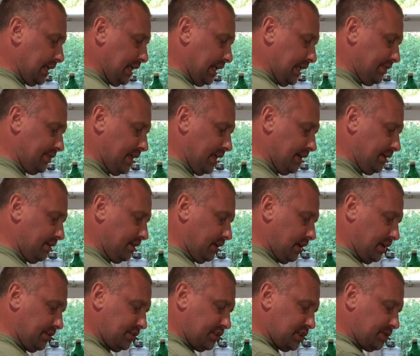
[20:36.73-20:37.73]
And then
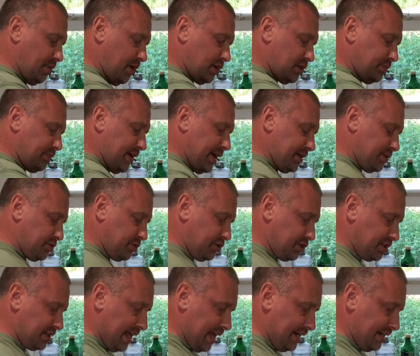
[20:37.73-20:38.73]
the tomato paste was
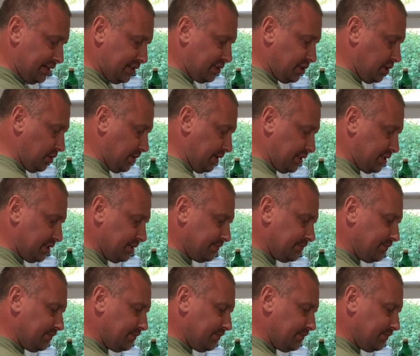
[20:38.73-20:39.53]
just added to it,